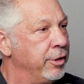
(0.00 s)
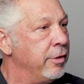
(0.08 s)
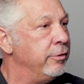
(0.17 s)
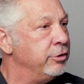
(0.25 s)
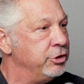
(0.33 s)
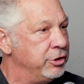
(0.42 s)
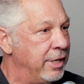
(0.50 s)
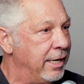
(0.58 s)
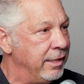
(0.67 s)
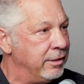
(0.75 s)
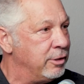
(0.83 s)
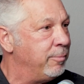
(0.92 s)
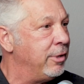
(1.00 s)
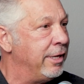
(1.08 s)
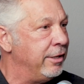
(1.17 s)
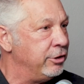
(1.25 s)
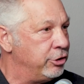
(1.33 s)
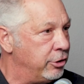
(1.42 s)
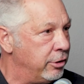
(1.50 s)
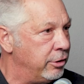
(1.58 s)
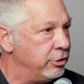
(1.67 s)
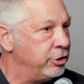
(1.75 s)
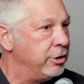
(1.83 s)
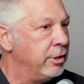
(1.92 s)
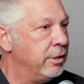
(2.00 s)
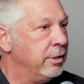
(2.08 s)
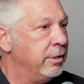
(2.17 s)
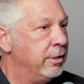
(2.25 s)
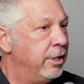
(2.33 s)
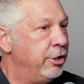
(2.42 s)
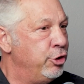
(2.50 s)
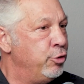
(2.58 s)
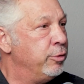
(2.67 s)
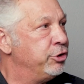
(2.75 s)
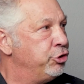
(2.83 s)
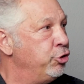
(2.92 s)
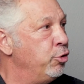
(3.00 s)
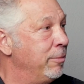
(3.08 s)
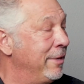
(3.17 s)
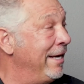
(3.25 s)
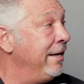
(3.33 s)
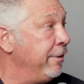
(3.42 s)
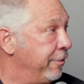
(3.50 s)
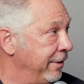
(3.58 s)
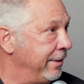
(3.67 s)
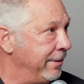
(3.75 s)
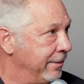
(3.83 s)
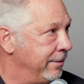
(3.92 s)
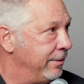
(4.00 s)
another state to plant a church and you assume anything,